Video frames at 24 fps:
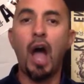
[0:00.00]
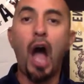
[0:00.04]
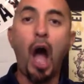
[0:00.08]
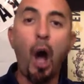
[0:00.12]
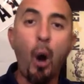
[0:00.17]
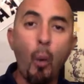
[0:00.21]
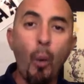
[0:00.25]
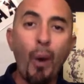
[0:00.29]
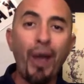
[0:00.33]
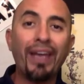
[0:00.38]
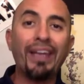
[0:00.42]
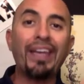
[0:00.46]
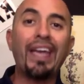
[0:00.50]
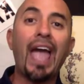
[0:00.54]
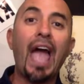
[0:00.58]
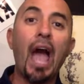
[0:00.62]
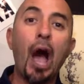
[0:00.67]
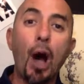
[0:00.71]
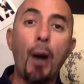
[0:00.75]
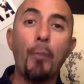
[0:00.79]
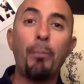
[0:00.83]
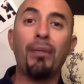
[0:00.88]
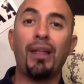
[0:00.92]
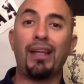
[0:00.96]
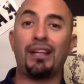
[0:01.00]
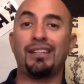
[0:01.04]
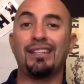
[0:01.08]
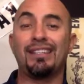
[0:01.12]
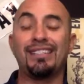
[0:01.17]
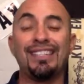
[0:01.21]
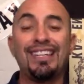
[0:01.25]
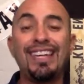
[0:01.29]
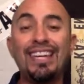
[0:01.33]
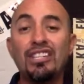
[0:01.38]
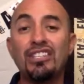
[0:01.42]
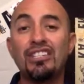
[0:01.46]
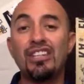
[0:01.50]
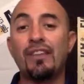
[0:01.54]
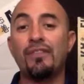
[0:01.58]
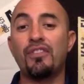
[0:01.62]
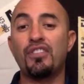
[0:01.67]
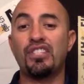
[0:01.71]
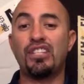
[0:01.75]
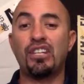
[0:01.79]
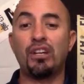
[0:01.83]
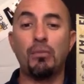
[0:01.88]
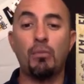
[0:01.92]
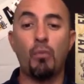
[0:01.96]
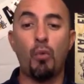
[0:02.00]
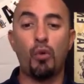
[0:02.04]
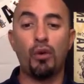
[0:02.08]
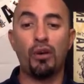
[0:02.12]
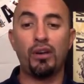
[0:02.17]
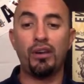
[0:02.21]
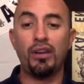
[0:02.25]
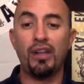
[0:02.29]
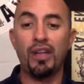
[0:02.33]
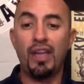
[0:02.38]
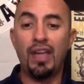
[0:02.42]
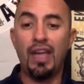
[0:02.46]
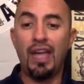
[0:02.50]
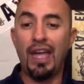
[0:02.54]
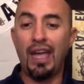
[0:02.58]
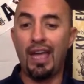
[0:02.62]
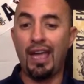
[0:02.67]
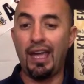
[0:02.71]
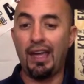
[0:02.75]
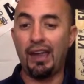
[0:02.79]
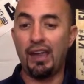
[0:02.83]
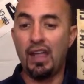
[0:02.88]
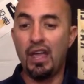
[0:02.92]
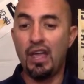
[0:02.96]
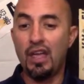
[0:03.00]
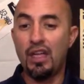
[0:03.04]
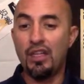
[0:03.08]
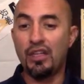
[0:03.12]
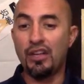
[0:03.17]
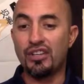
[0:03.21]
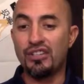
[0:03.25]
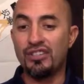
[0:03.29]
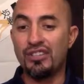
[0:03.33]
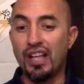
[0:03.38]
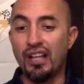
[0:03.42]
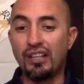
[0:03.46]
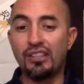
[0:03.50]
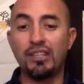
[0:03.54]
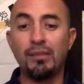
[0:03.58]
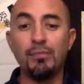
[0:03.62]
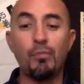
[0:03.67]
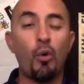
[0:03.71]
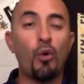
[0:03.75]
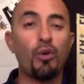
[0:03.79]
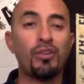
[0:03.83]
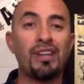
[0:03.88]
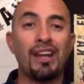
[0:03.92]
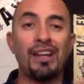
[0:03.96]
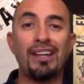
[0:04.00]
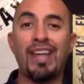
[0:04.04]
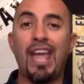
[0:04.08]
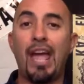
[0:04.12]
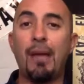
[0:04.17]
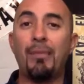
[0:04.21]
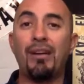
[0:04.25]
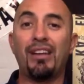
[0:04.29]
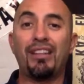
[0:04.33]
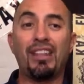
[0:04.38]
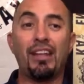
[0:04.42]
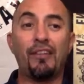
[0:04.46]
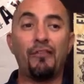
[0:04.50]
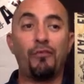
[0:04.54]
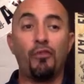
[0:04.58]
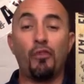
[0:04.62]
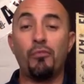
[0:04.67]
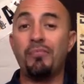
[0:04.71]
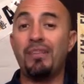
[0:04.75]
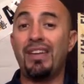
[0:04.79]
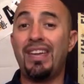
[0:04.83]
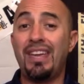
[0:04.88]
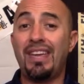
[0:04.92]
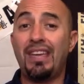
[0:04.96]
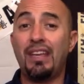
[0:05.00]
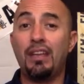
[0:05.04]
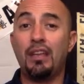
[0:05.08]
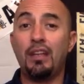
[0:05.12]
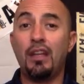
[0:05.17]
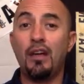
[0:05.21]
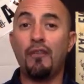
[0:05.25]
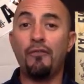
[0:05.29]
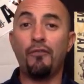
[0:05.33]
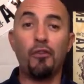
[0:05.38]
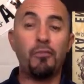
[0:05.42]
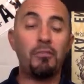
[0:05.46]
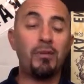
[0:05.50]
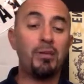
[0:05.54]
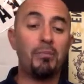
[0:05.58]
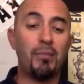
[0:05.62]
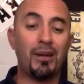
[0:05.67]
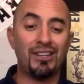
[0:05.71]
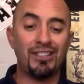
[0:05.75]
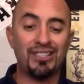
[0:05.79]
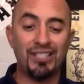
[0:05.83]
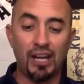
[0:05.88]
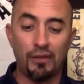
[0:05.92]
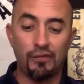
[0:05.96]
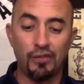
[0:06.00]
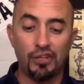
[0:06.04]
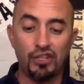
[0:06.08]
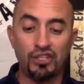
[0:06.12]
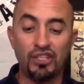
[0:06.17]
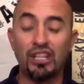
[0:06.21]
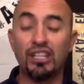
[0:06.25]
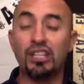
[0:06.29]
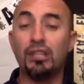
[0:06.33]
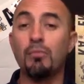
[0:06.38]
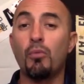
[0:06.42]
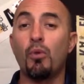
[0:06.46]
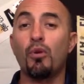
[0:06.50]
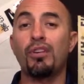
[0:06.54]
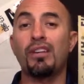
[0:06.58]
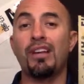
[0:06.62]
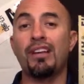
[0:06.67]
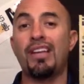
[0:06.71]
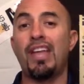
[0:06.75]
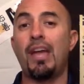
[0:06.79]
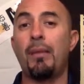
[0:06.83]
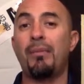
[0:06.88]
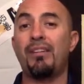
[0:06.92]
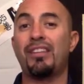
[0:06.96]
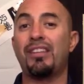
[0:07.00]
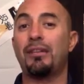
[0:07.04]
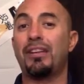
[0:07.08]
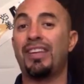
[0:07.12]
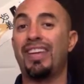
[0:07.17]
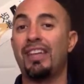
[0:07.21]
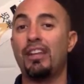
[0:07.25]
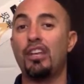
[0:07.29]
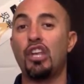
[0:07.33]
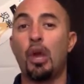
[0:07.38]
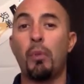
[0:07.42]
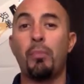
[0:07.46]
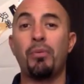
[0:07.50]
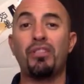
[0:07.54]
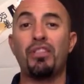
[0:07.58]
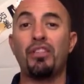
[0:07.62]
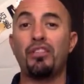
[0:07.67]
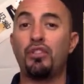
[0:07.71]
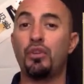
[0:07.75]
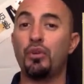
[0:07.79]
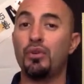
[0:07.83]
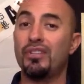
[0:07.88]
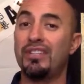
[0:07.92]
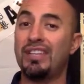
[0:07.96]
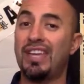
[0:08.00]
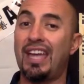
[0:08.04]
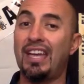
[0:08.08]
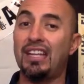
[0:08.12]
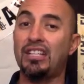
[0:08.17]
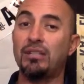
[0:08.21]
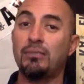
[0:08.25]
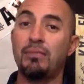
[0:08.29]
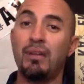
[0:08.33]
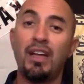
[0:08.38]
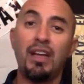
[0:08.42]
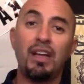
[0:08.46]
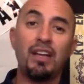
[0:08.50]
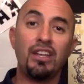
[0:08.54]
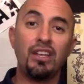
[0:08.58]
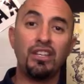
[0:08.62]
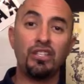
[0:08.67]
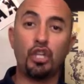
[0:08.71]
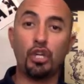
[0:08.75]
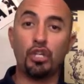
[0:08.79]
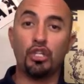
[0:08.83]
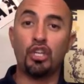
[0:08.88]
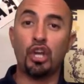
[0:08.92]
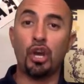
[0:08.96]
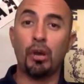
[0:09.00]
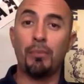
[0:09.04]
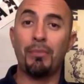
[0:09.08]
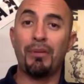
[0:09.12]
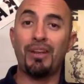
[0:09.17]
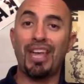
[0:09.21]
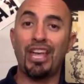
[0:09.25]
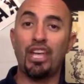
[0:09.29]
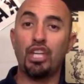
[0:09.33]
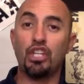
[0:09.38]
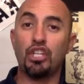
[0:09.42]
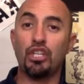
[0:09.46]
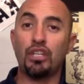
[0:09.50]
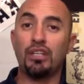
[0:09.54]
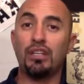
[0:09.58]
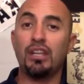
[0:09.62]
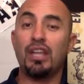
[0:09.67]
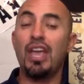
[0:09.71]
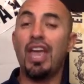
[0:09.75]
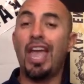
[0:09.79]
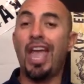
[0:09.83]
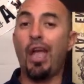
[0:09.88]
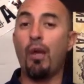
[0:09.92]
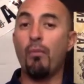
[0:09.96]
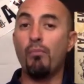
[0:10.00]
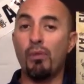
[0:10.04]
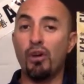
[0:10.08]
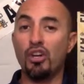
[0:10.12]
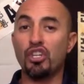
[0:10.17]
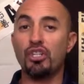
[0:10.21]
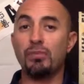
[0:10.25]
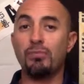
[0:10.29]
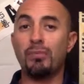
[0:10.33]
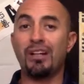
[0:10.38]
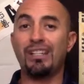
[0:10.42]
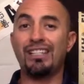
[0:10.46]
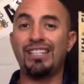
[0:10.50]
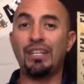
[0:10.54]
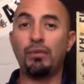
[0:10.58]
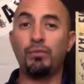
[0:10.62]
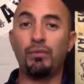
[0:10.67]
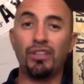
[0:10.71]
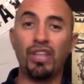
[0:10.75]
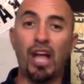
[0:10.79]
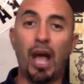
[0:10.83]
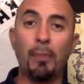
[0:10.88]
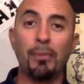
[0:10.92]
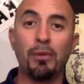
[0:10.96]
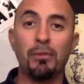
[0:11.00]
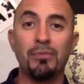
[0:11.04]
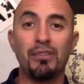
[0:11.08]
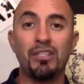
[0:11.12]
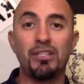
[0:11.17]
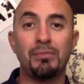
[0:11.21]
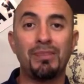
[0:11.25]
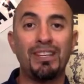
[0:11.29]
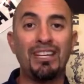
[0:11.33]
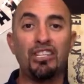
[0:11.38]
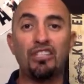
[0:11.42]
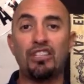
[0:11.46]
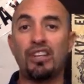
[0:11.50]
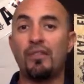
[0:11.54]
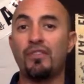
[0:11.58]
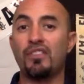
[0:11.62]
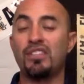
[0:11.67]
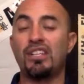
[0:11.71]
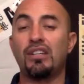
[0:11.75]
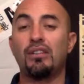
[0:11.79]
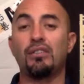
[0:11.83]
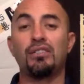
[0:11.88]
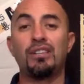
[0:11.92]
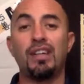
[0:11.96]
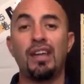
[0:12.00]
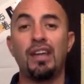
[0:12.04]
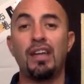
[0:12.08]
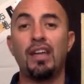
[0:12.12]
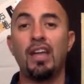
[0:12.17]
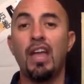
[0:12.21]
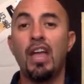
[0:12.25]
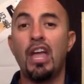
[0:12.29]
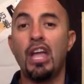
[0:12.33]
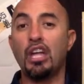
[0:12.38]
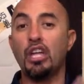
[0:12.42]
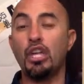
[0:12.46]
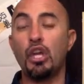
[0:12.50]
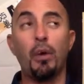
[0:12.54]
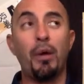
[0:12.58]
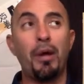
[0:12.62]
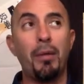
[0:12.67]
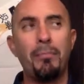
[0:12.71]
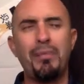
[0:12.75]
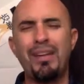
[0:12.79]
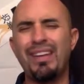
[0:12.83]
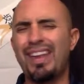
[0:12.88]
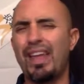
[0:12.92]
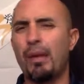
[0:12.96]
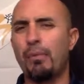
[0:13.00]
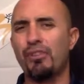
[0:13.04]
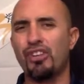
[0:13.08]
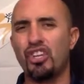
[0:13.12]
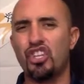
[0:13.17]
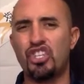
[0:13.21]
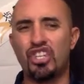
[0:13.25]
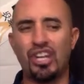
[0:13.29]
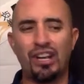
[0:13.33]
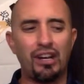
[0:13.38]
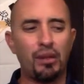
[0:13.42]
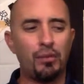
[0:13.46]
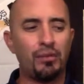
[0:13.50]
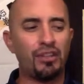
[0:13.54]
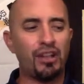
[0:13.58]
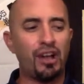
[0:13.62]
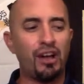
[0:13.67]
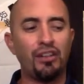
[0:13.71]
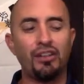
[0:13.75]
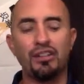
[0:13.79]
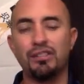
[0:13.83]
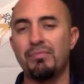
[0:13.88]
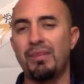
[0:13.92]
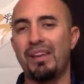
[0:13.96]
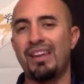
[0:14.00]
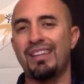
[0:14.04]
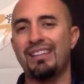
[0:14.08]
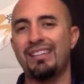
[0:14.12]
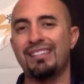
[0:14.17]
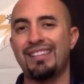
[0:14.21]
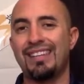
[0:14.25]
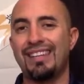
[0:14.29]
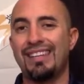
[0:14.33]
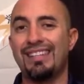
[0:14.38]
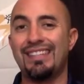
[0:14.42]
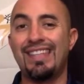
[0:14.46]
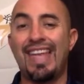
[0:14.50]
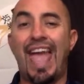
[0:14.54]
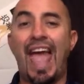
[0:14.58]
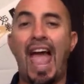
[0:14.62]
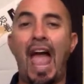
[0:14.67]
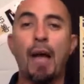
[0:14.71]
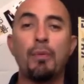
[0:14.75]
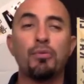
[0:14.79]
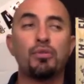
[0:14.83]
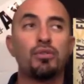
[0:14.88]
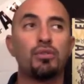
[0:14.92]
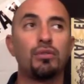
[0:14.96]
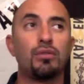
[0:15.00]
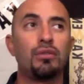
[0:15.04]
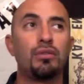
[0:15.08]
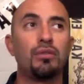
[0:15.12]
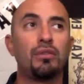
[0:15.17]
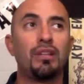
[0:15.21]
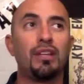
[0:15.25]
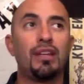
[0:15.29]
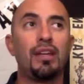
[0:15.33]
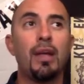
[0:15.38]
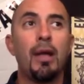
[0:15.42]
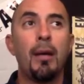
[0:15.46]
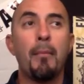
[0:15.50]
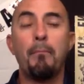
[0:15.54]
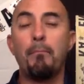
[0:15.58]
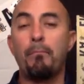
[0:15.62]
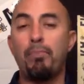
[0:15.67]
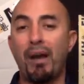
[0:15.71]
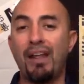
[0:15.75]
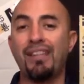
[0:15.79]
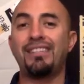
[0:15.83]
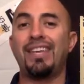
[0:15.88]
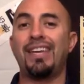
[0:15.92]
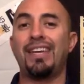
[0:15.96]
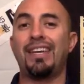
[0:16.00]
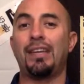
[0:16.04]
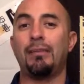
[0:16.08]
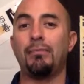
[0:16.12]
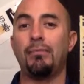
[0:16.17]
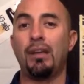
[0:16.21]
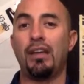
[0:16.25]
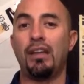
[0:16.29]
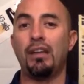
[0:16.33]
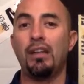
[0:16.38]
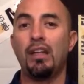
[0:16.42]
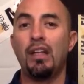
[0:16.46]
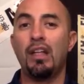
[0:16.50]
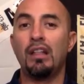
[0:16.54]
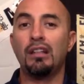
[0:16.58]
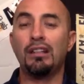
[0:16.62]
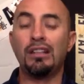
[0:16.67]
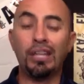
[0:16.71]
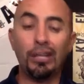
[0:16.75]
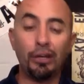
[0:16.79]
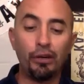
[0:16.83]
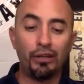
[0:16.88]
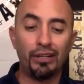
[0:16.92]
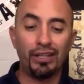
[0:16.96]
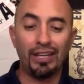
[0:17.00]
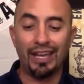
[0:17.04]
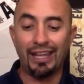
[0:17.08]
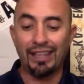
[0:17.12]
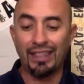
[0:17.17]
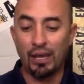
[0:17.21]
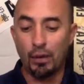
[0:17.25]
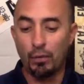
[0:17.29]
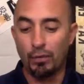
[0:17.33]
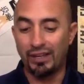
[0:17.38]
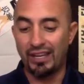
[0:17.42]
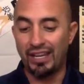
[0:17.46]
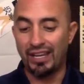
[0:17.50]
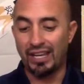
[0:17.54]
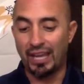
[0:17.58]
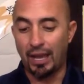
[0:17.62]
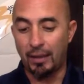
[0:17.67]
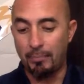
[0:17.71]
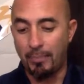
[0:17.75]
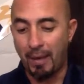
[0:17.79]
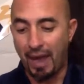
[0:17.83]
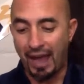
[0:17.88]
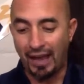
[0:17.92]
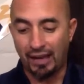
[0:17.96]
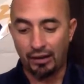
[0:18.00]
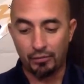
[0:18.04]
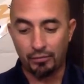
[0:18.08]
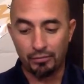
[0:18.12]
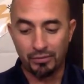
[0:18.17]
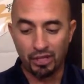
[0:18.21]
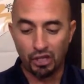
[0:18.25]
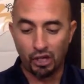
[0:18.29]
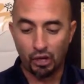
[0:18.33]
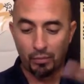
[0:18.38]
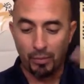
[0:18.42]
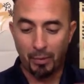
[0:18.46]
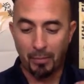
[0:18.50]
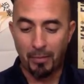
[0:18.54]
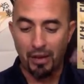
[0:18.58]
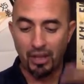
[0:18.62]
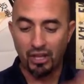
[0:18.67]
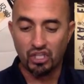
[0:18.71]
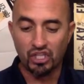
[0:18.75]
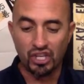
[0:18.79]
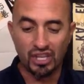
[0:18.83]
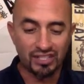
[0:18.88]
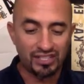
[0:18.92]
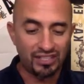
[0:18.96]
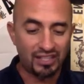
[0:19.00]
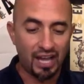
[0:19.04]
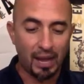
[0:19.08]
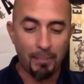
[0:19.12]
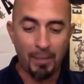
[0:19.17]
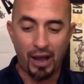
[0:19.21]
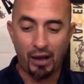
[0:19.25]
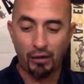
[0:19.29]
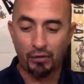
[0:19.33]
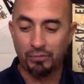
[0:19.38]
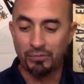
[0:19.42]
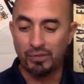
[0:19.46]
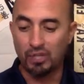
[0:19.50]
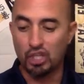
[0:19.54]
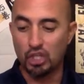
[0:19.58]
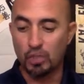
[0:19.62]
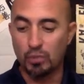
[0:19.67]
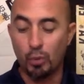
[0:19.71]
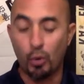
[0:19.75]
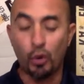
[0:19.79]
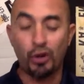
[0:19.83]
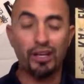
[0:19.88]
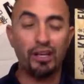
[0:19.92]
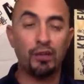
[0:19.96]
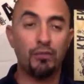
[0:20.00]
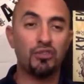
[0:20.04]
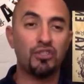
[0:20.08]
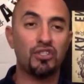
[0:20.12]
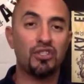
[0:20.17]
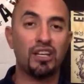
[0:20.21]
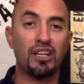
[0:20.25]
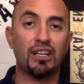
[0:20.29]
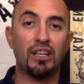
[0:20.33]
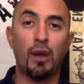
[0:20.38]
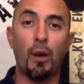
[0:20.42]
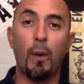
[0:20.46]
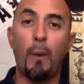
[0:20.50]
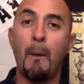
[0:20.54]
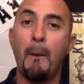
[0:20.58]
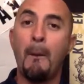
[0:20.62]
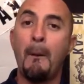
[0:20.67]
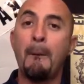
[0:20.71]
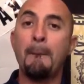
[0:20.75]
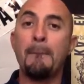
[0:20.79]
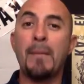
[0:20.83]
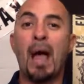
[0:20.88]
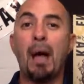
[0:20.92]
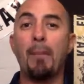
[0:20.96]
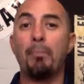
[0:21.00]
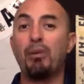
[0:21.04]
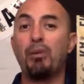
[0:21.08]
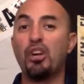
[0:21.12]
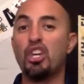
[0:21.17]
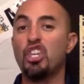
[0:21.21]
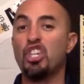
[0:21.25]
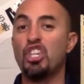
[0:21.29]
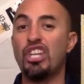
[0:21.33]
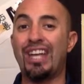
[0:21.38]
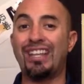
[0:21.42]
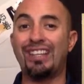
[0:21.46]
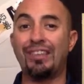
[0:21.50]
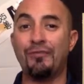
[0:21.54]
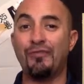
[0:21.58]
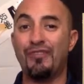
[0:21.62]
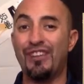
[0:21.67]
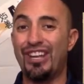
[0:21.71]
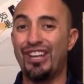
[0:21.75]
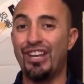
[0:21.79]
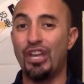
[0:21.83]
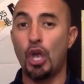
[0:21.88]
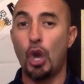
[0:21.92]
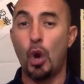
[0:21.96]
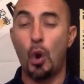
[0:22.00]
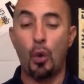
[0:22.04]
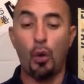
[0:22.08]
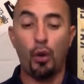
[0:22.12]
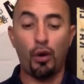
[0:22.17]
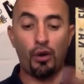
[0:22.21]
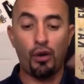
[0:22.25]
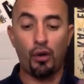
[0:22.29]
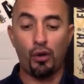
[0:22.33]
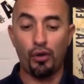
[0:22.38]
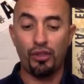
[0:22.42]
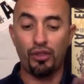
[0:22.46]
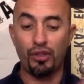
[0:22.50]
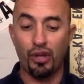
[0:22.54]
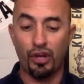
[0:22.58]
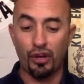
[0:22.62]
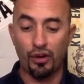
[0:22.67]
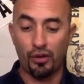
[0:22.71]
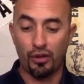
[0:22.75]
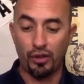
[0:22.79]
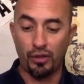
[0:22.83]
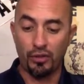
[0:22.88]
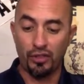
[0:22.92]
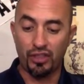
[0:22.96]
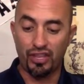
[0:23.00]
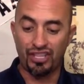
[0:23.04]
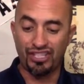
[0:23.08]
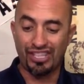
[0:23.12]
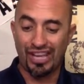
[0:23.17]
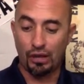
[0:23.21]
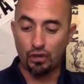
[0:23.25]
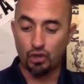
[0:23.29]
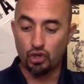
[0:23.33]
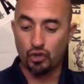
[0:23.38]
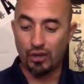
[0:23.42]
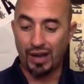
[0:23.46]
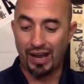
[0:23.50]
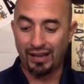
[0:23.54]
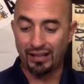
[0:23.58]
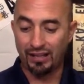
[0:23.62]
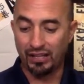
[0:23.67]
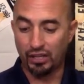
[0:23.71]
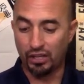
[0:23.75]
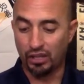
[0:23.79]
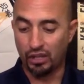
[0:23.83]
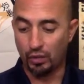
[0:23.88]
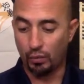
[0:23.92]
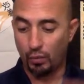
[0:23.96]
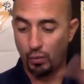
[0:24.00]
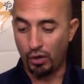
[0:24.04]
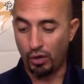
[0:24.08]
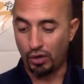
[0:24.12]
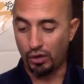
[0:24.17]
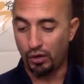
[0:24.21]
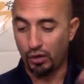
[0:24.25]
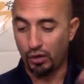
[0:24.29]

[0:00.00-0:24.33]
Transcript: I wake up like this each and every single morning. And there's nothing more dynamic than for me for me myself, there's nothing more dynamic than getting up with enthusiasm, determination, and brushing my teeth with optimism each and every single day. You know, and being able to share that with others, man, is, is absolutely breathtaking, man. Literally. And then when they get back with me, you know, my man Justin got back with me this morning. He was just like, yo, I appreciate the video or, or, the, or the soundtrack, the, the one